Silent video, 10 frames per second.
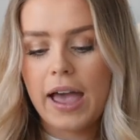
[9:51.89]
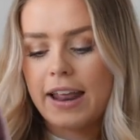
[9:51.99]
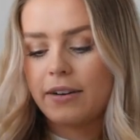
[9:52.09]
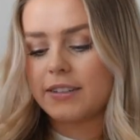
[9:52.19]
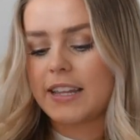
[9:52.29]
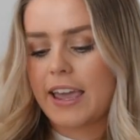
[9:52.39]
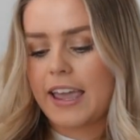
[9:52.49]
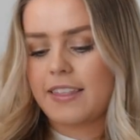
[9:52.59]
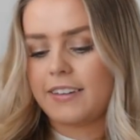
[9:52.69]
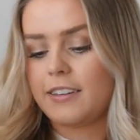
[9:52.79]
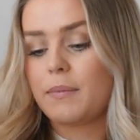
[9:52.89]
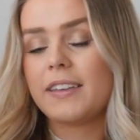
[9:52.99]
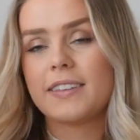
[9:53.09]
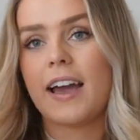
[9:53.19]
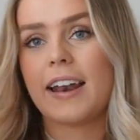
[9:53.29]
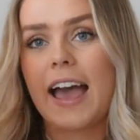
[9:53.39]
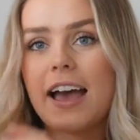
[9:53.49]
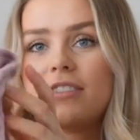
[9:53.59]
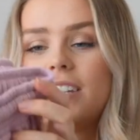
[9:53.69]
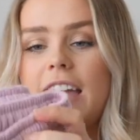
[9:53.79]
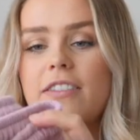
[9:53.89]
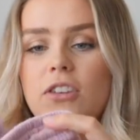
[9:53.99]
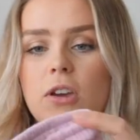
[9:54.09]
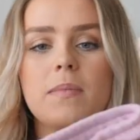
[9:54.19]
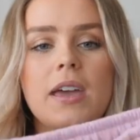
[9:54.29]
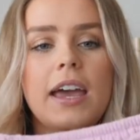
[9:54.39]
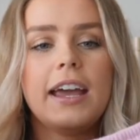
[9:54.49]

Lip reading: and I was like, okay, this is my sign, I have to get them.